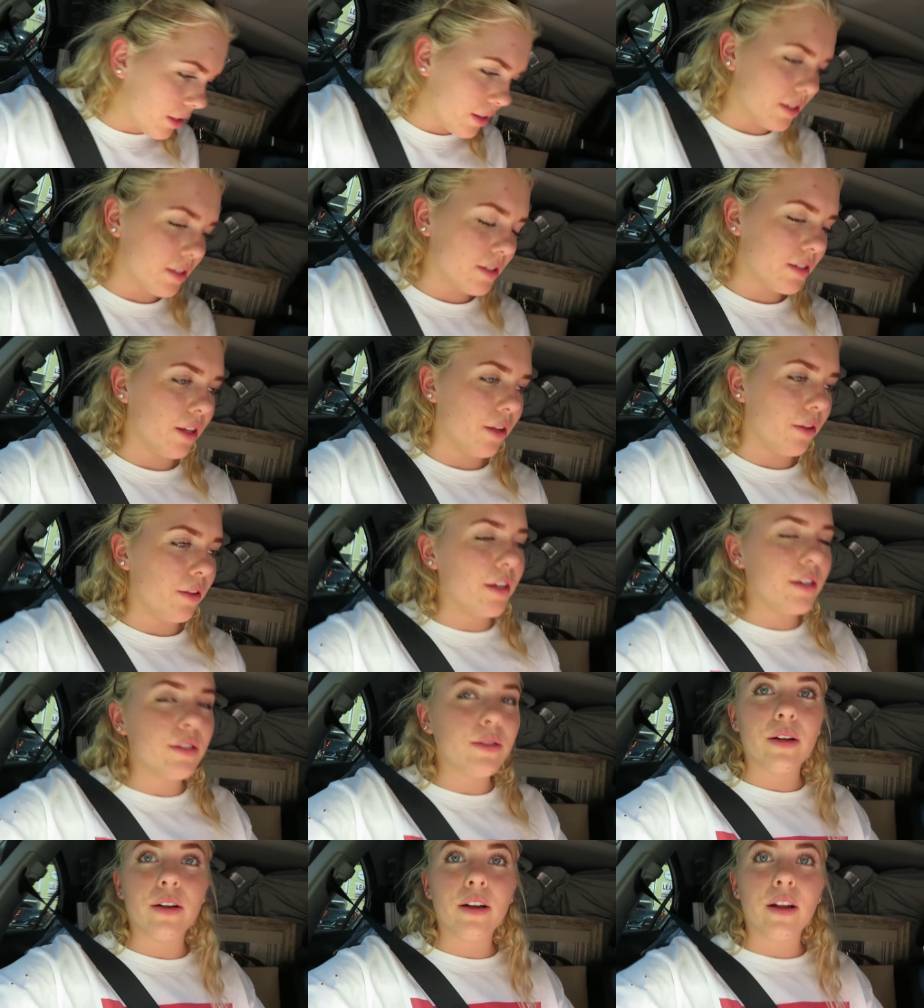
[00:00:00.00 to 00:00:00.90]
drink this slowly
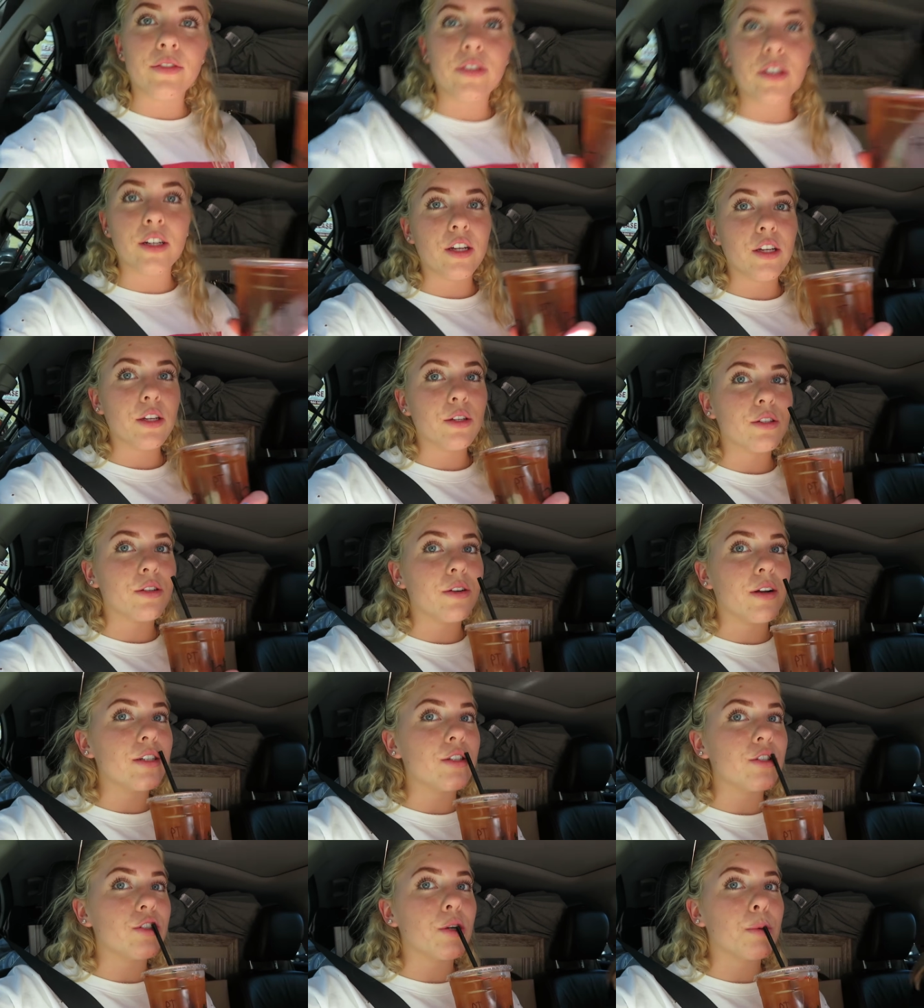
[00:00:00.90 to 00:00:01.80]
so I don't have to use the
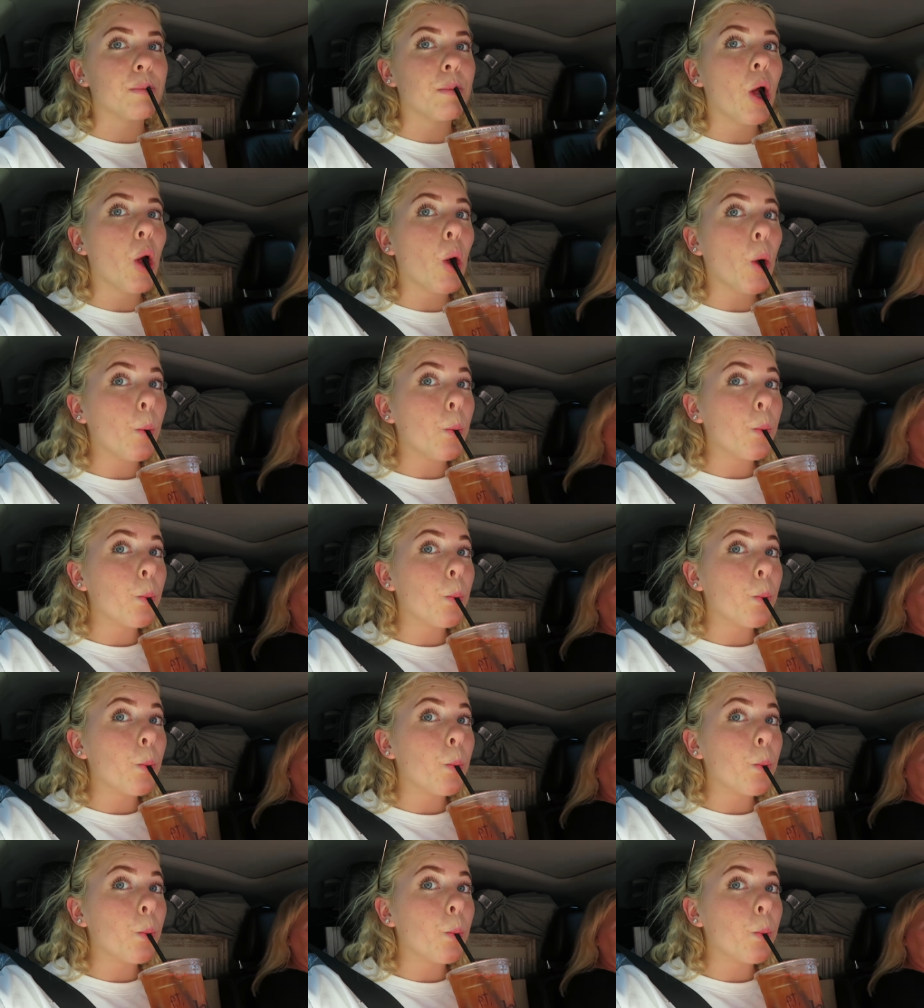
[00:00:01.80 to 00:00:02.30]
restroom.